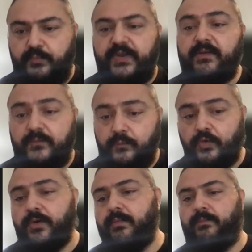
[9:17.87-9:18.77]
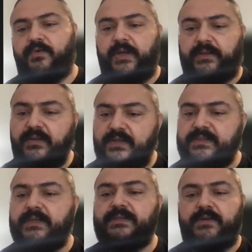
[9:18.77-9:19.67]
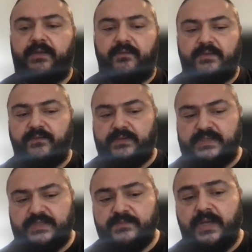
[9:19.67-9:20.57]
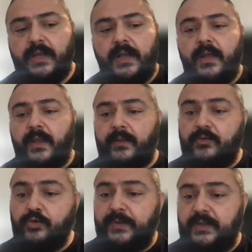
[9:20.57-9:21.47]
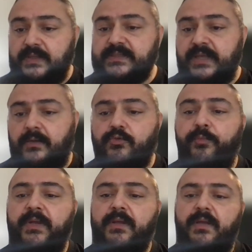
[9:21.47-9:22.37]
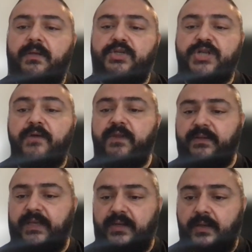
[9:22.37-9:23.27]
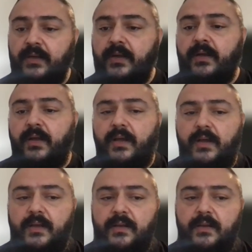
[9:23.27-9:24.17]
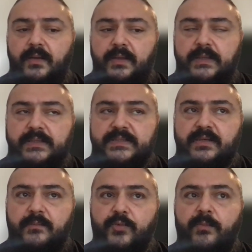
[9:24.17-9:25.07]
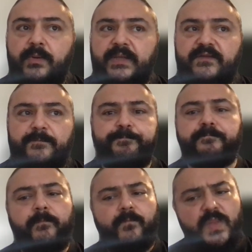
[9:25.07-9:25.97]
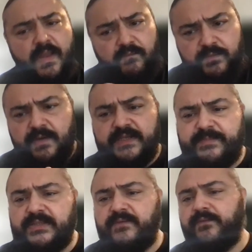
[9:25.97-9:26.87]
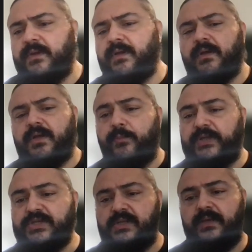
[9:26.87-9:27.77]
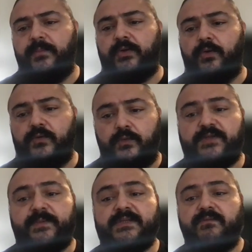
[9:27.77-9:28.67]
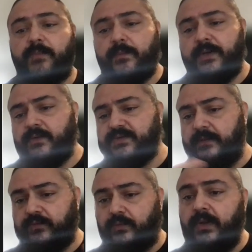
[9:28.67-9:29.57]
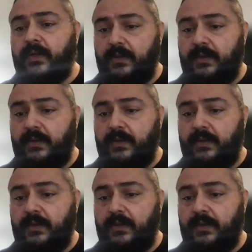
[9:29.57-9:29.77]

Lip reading: build for, create indexes, create different systems. And grouping is, again, grouping and shuffling data is a problem that's very expensive computationally, but also expensive in memory because you have to